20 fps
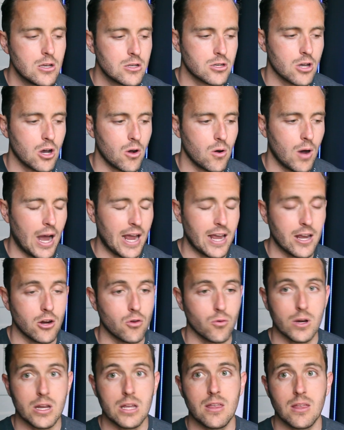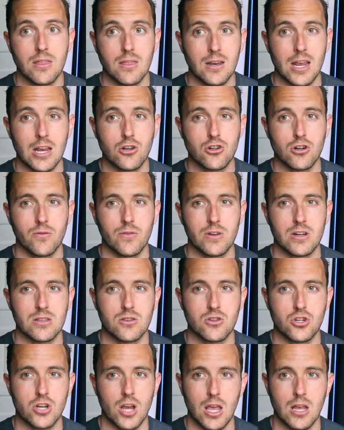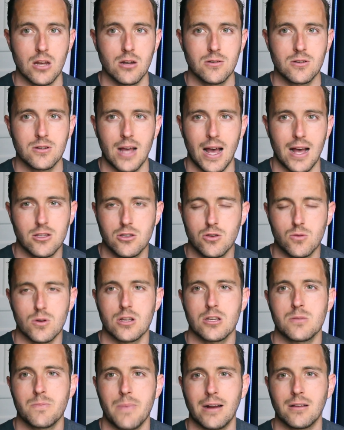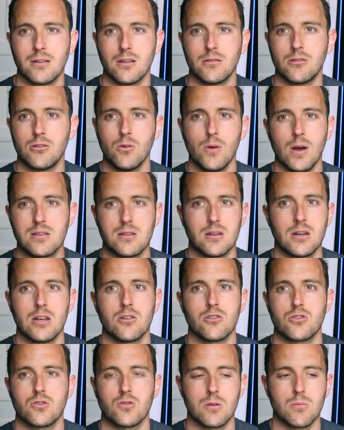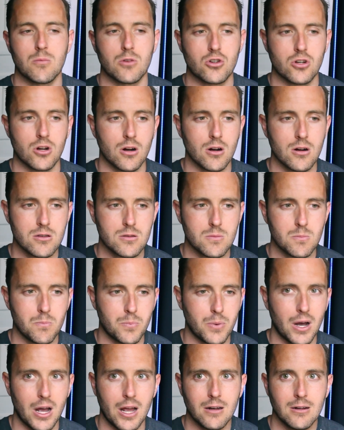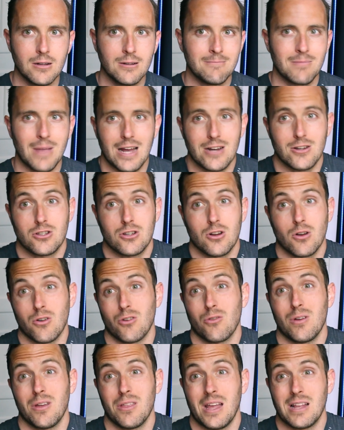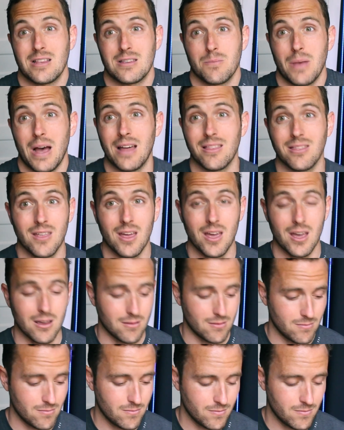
So I agree that the nature of it has changed as you would expect it to as an industry matures, but I just don't agree that that's a bad thing